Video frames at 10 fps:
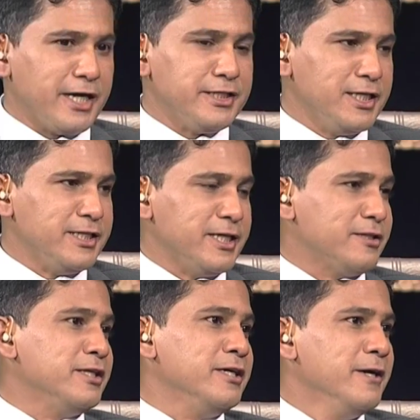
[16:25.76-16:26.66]
ideally
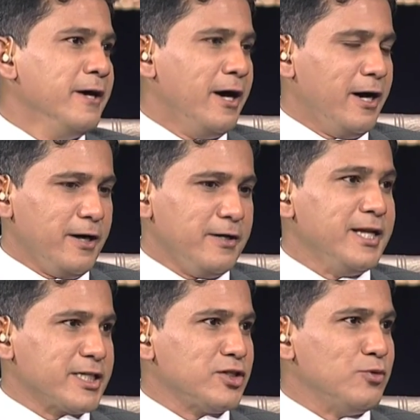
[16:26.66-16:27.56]
that the
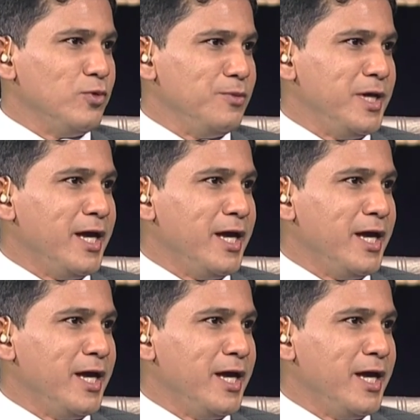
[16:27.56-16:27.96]
election will